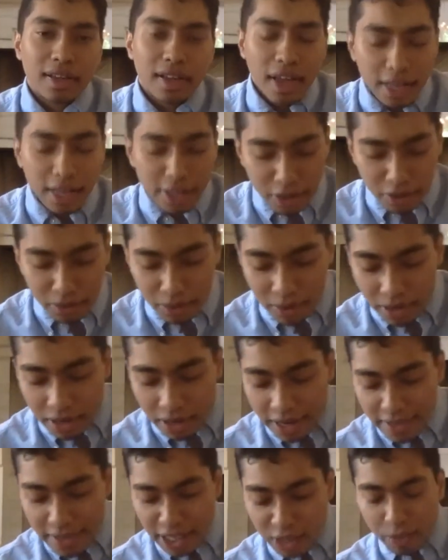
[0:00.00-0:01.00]
And so
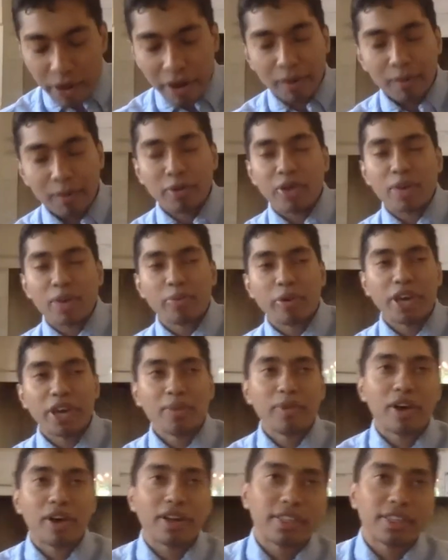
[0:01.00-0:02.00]
in this parable, Ibrahim
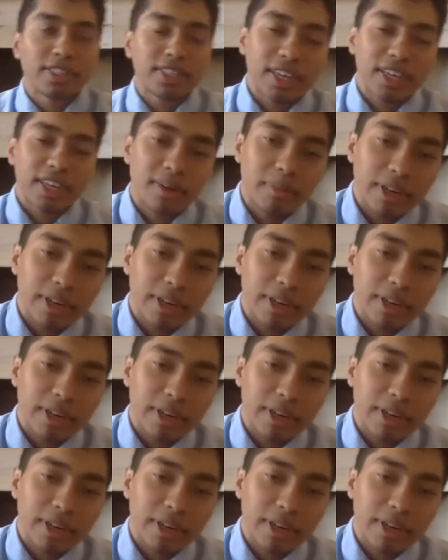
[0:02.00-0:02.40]
alayhi salam,